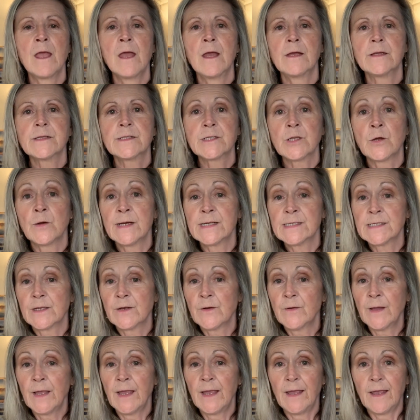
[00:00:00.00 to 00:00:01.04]
So I said,
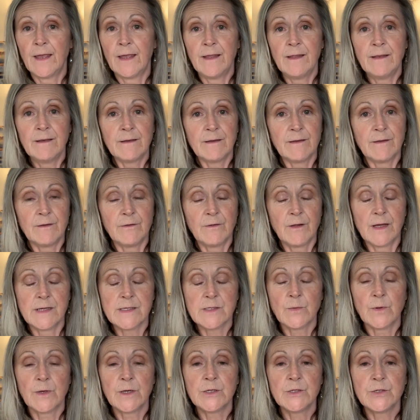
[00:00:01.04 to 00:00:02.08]
okay, do you guys
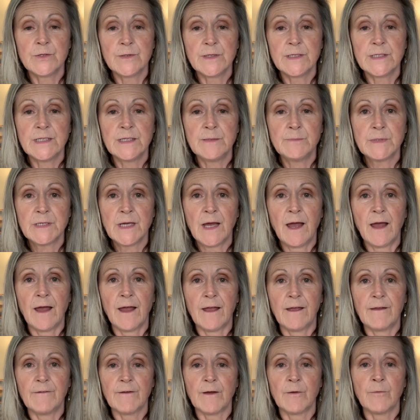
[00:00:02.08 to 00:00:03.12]
want to do a deep
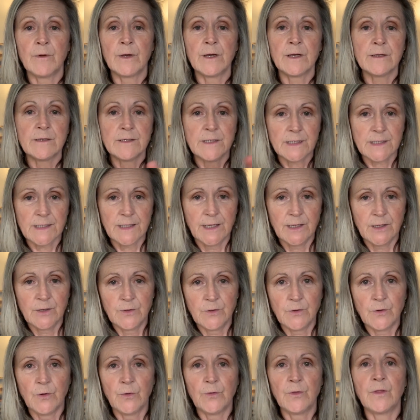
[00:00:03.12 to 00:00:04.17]
dive? I want to just let you
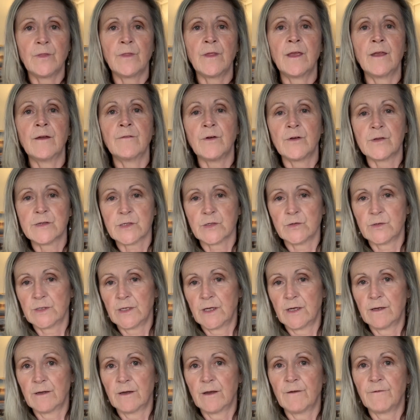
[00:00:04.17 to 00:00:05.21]
know that they have also
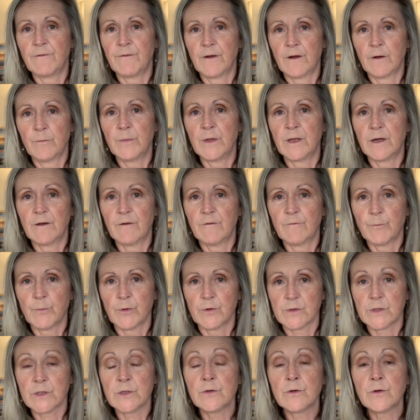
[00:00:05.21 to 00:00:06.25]
done a fair bit of
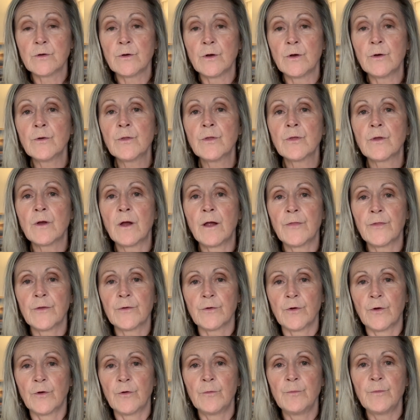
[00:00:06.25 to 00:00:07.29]
personal growth on their
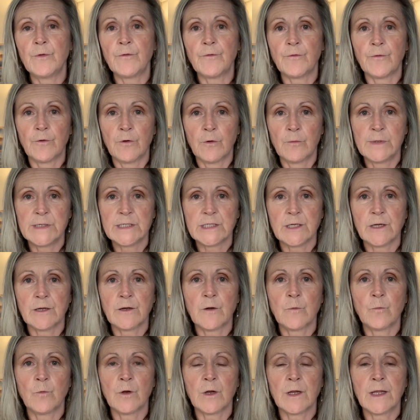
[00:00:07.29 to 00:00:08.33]
own before we
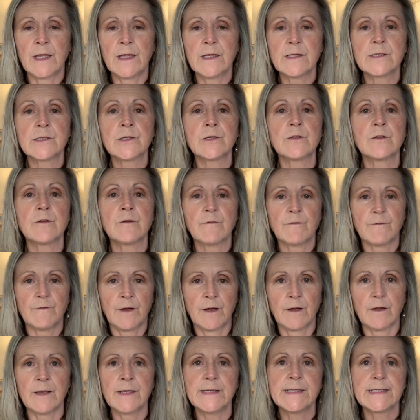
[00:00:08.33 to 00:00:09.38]
started working, so they're
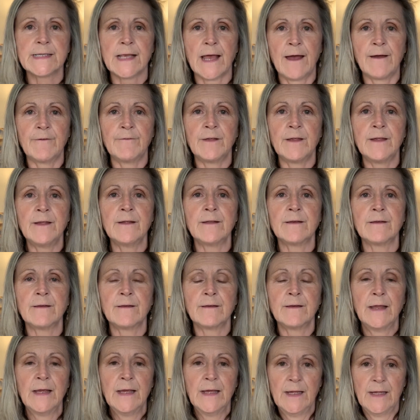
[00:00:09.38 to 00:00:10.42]
fairly savvy and
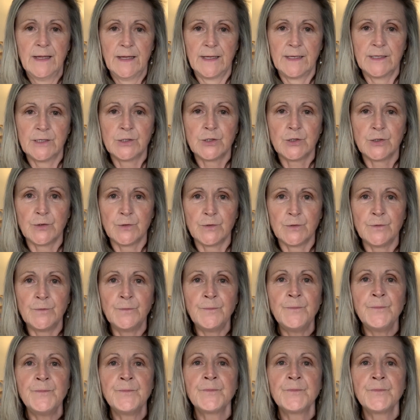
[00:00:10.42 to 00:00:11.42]
in tune.